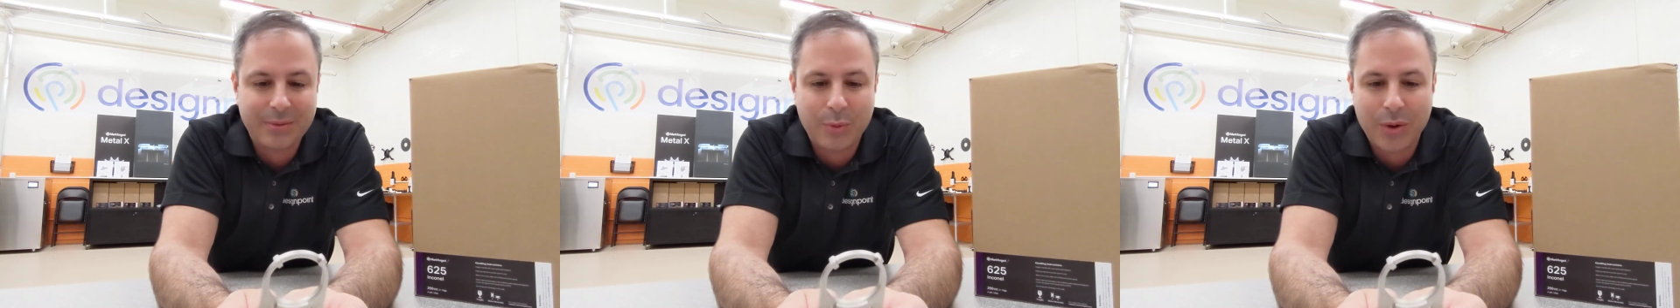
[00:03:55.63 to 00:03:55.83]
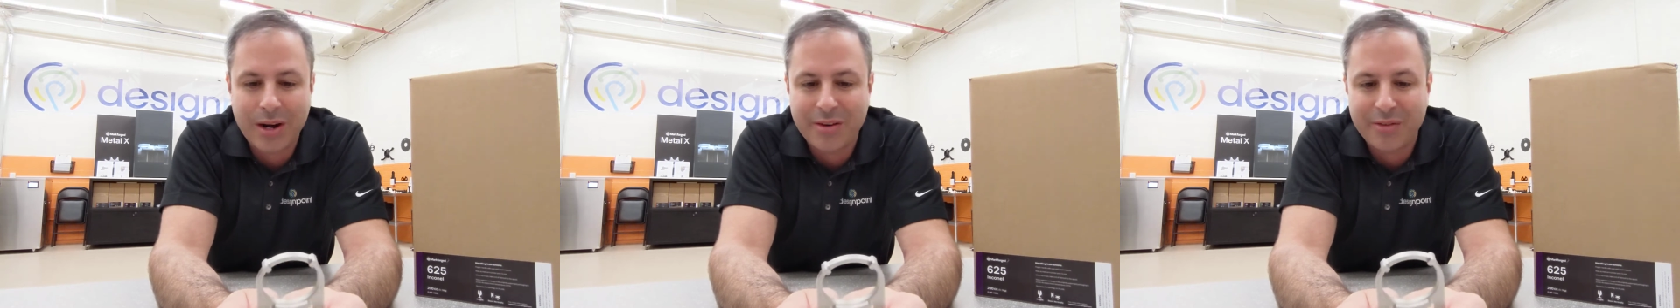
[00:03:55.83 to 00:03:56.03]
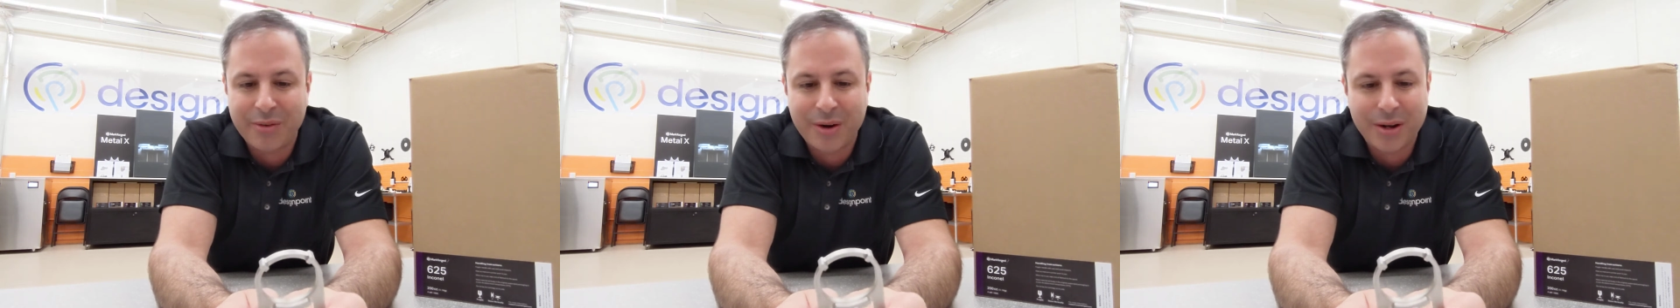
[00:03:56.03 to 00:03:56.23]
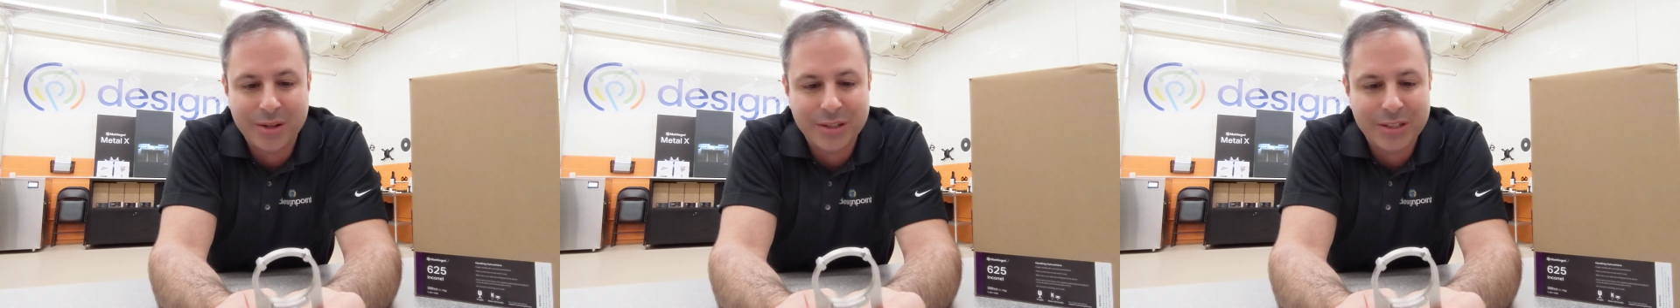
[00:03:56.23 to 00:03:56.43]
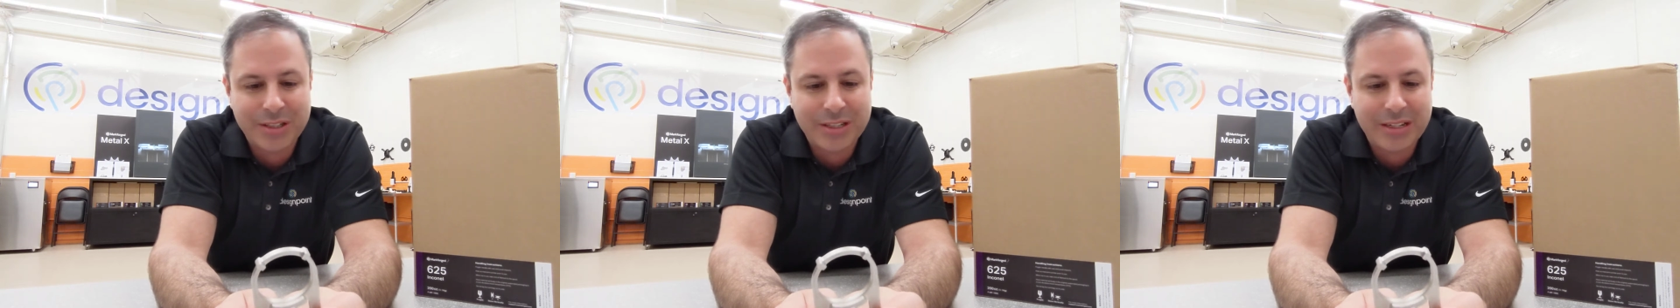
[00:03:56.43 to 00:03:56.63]
whatever
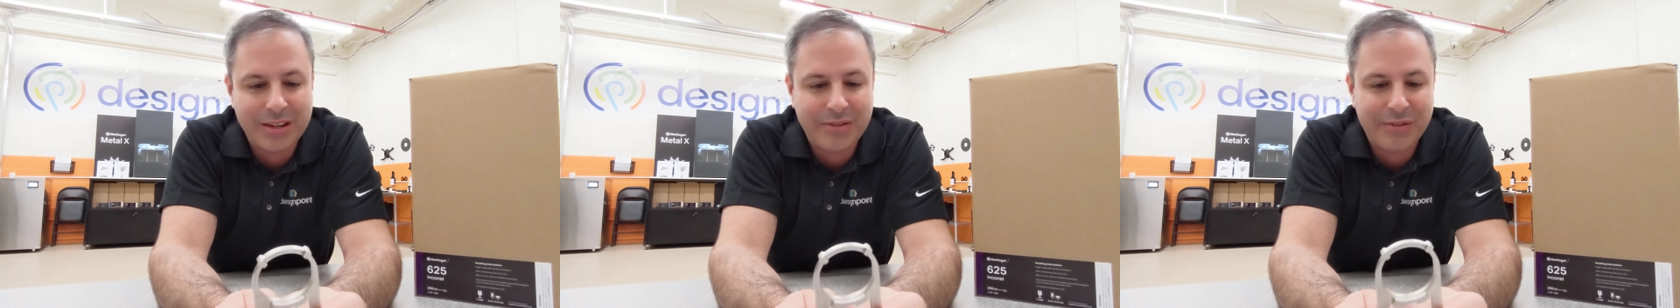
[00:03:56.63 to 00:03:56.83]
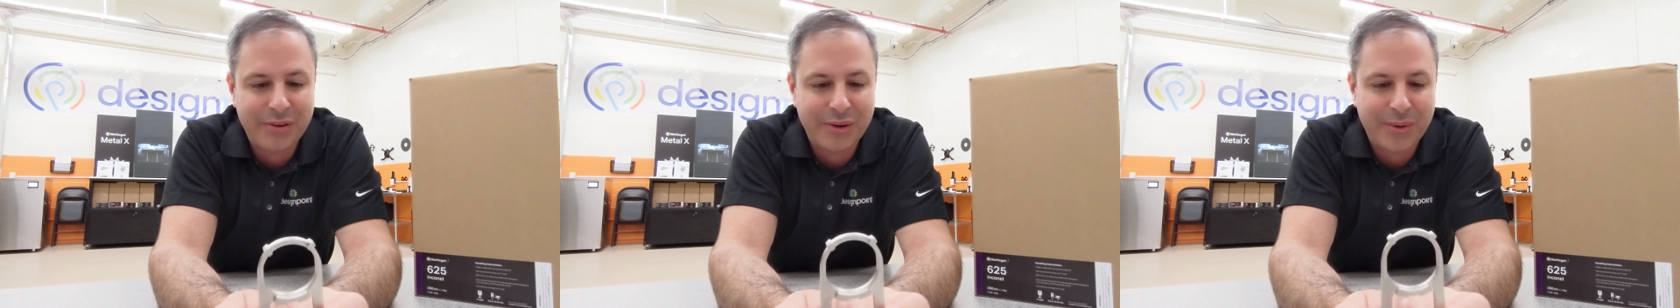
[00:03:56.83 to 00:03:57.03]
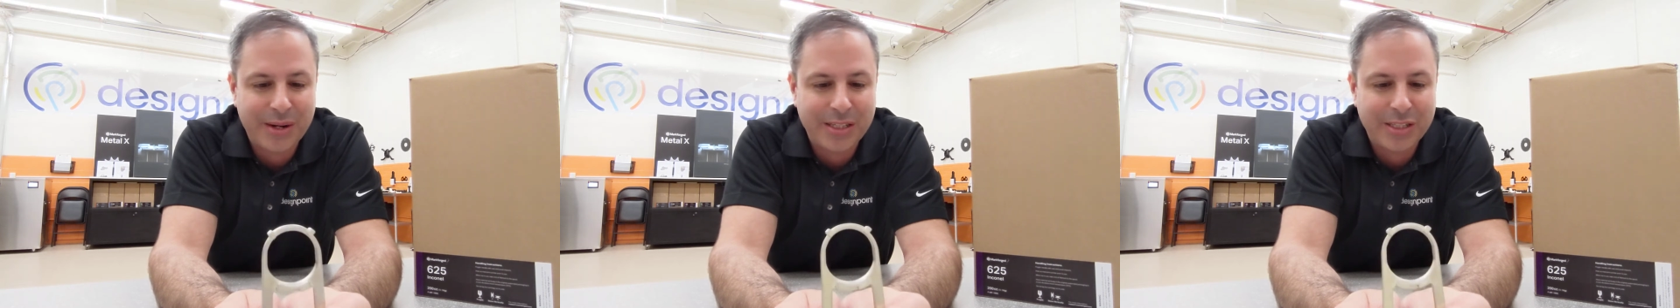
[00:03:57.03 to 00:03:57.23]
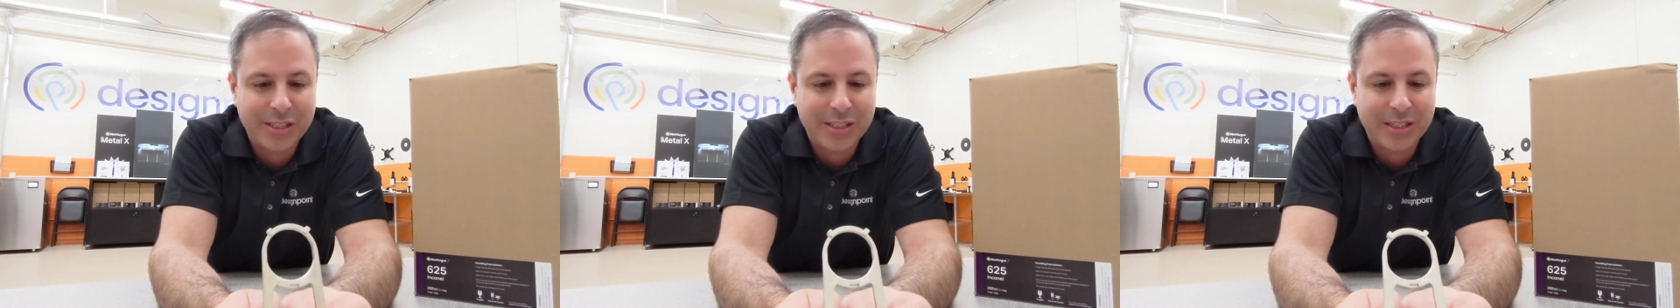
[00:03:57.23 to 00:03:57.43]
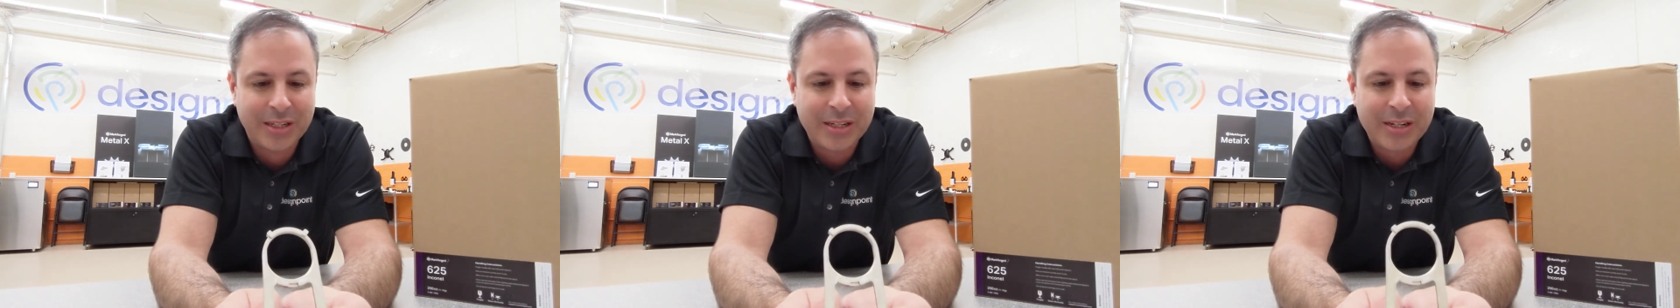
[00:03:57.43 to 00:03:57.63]
else you need for your
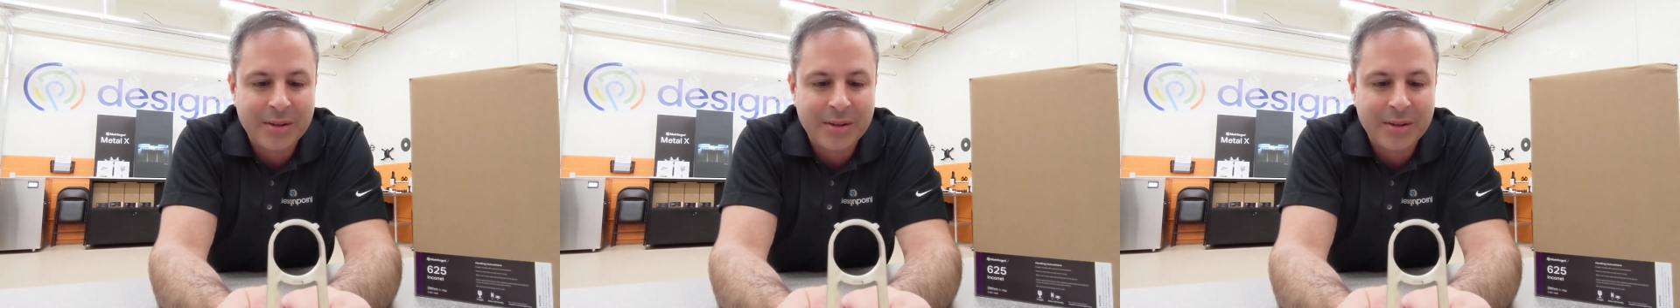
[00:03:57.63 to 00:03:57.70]
engine.